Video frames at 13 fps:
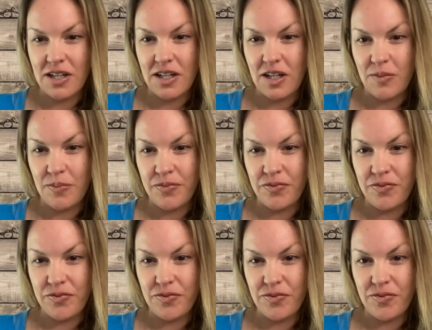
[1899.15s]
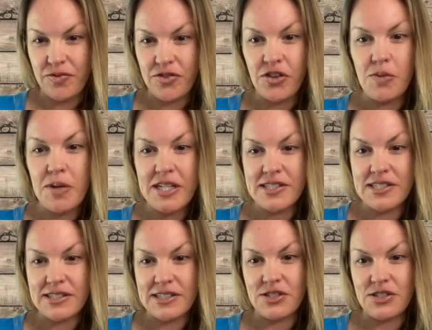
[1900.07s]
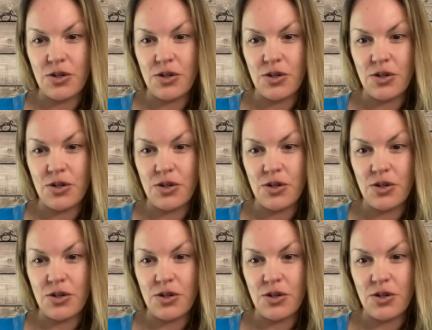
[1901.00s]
do businesses,